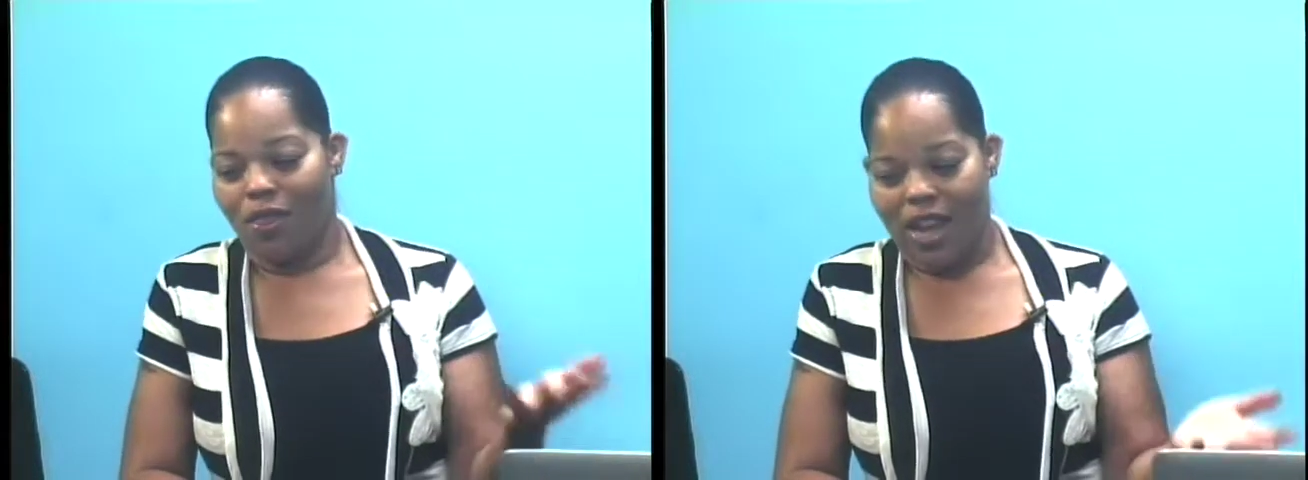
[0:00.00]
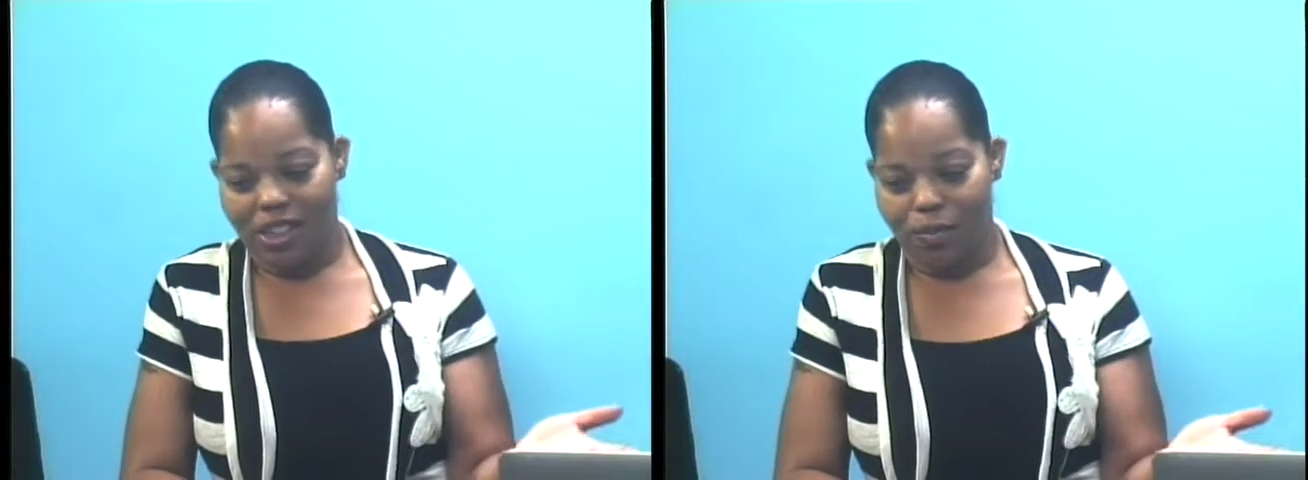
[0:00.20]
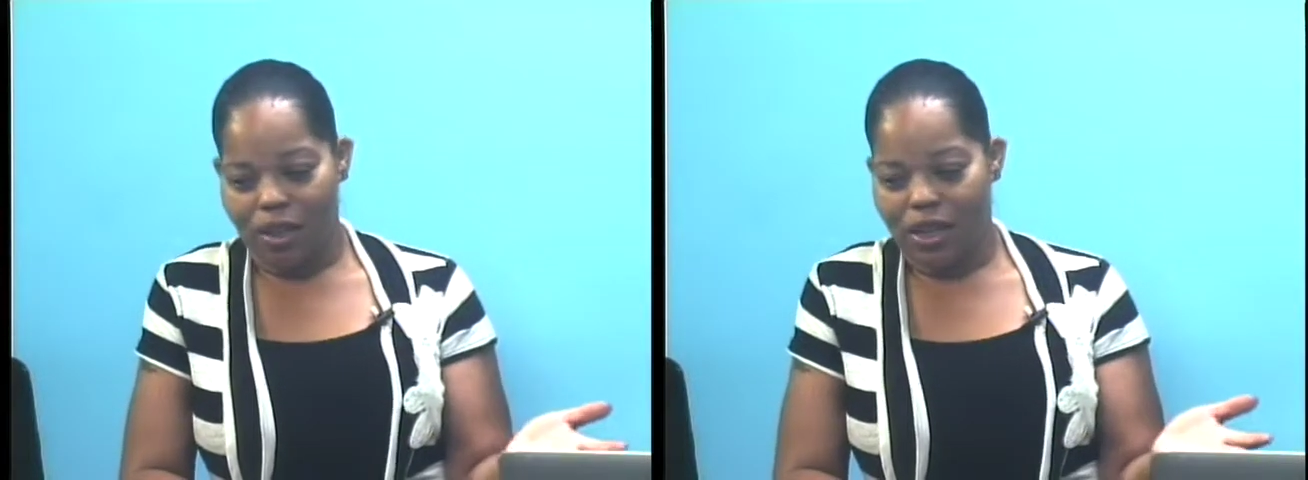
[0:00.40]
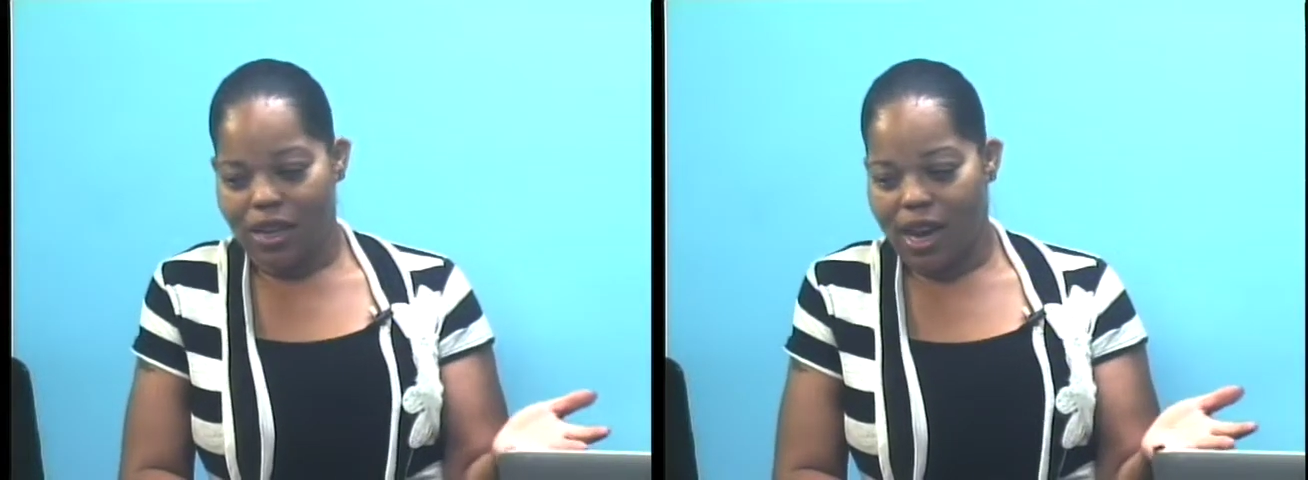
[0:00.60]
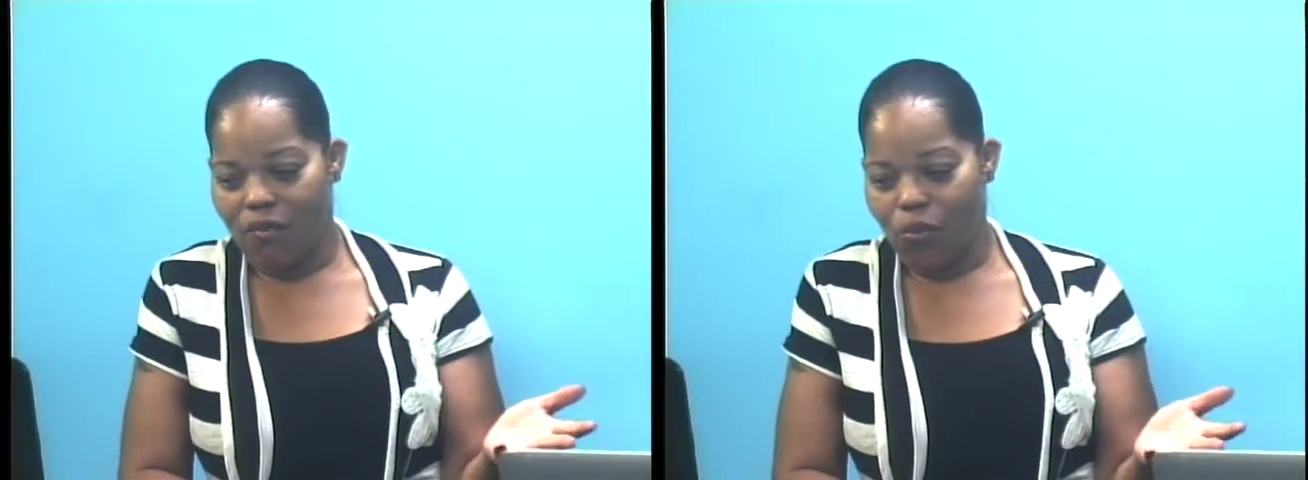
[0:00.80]
that's something
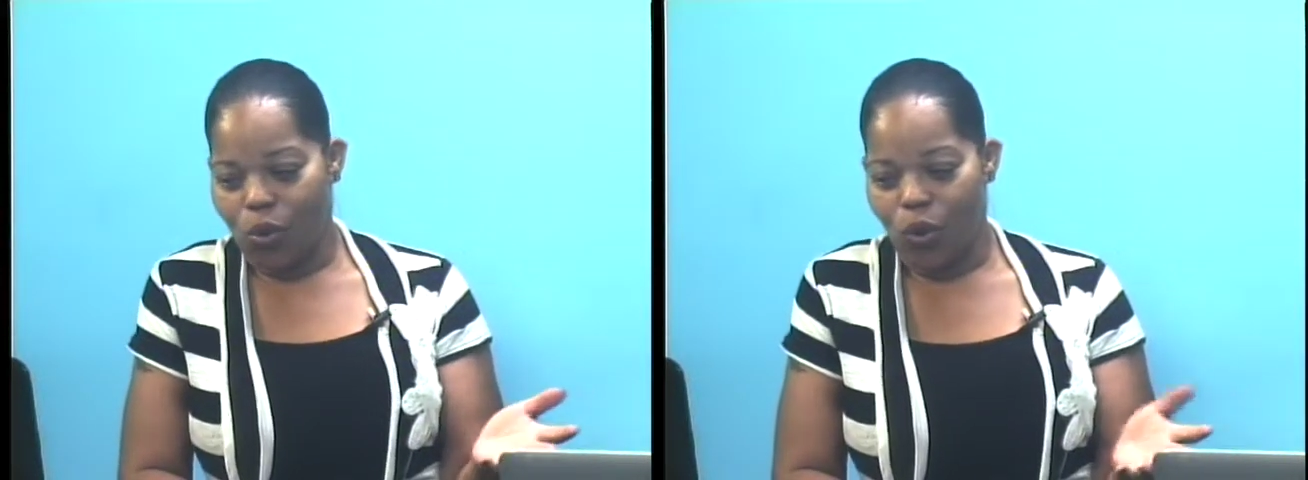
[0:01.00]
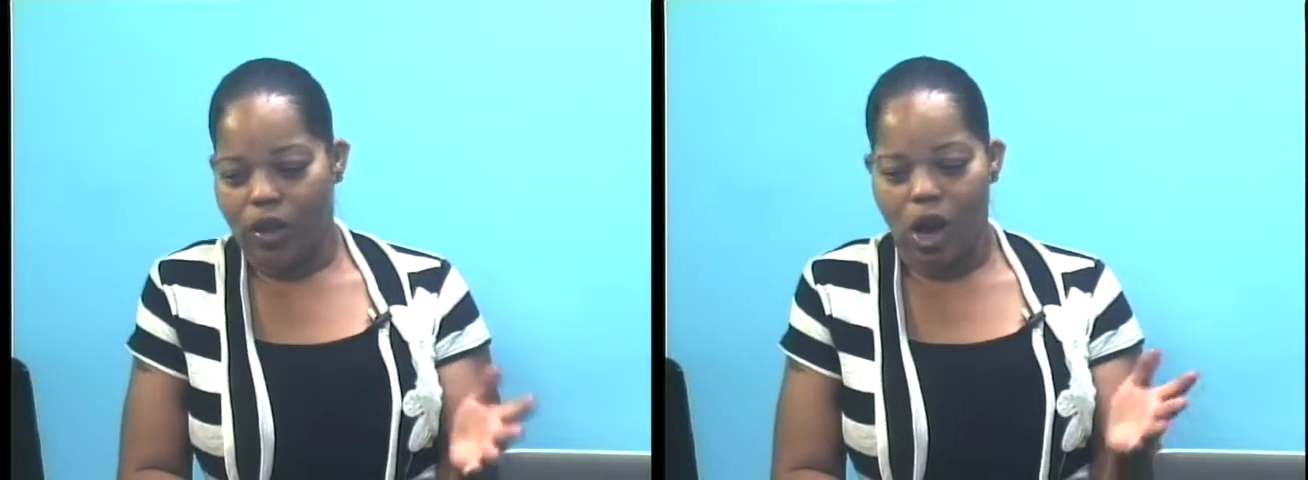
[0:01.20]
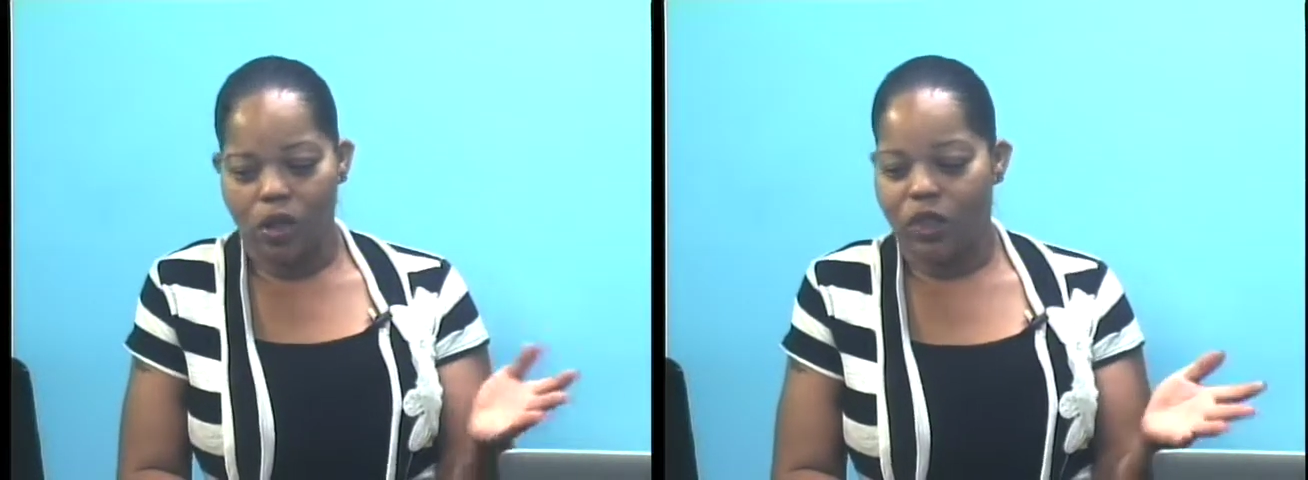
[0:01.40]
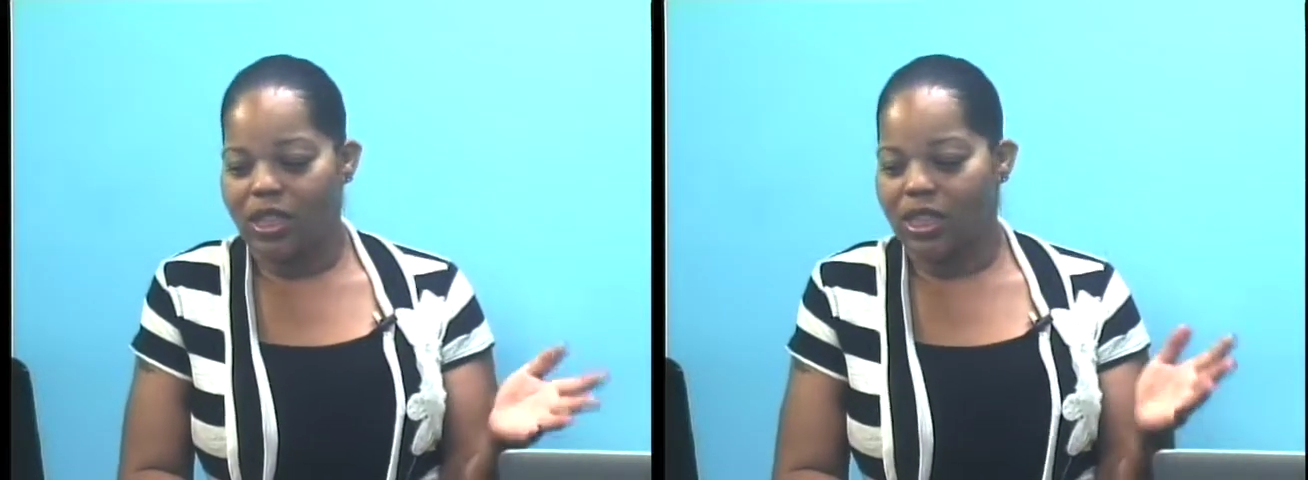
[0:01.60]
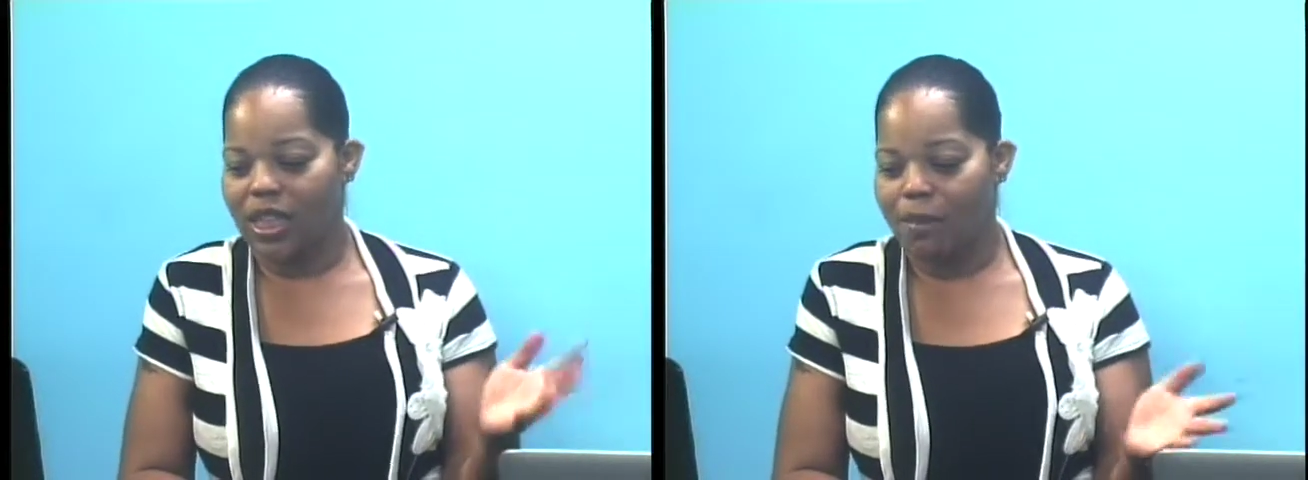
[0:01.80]
to look out for. They
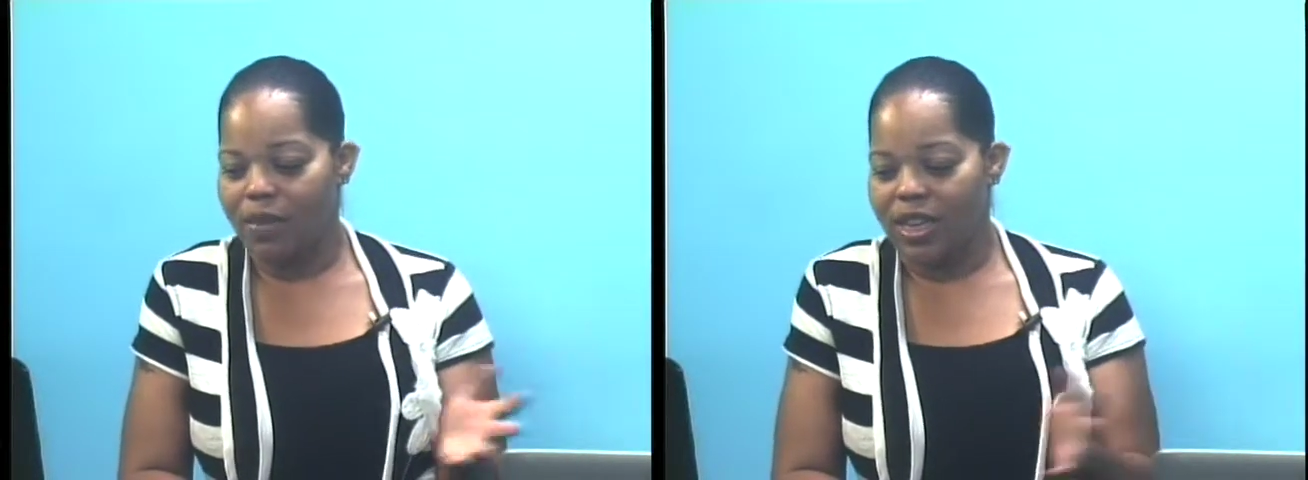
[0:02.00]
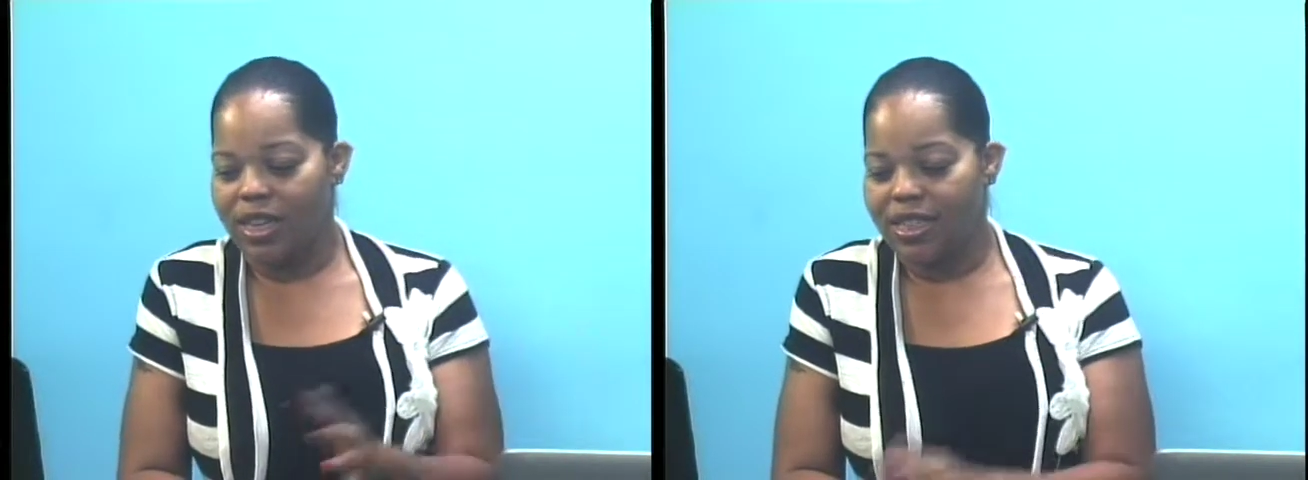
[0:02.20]
also need to limit the